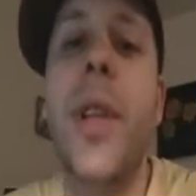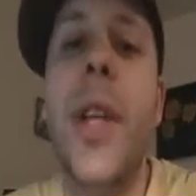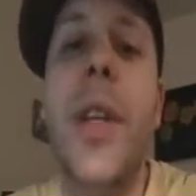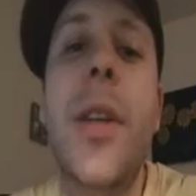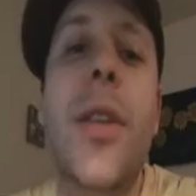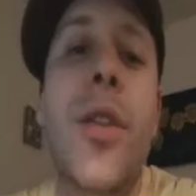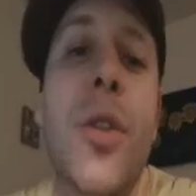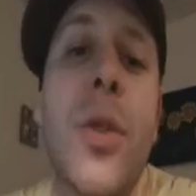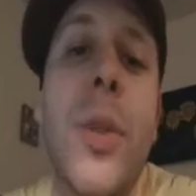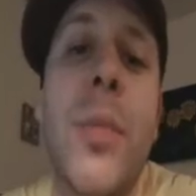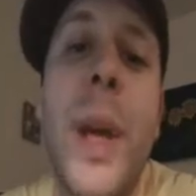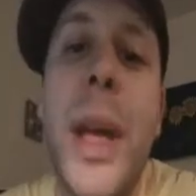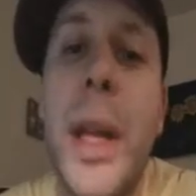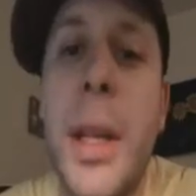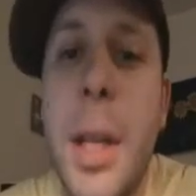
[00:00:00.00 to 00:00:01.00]
need to do to
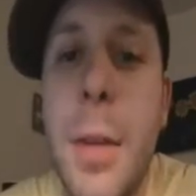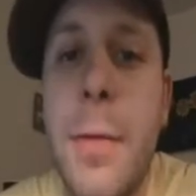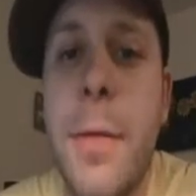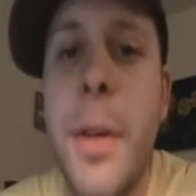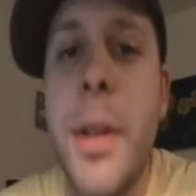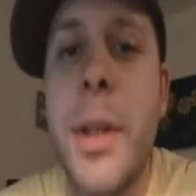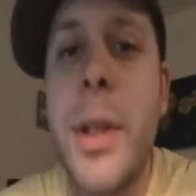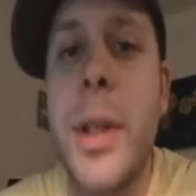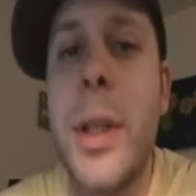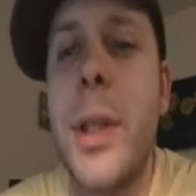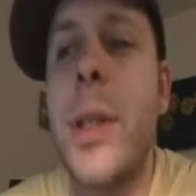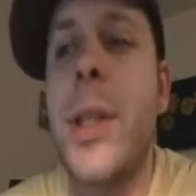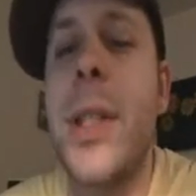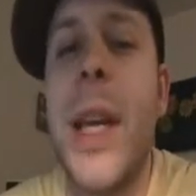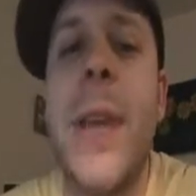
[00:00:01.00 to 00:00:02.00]
make a difference,
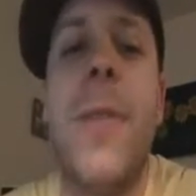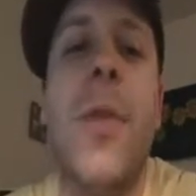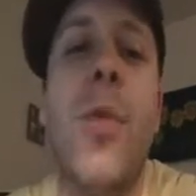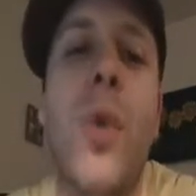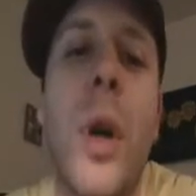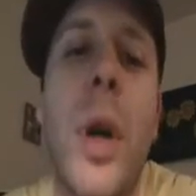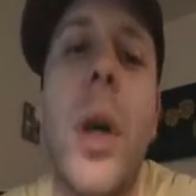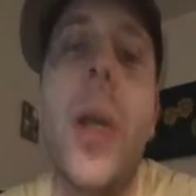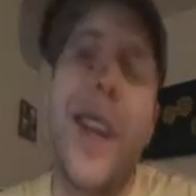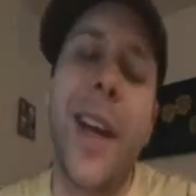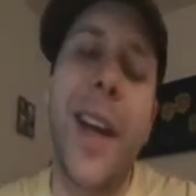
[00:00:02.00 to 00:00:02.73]
to save the world.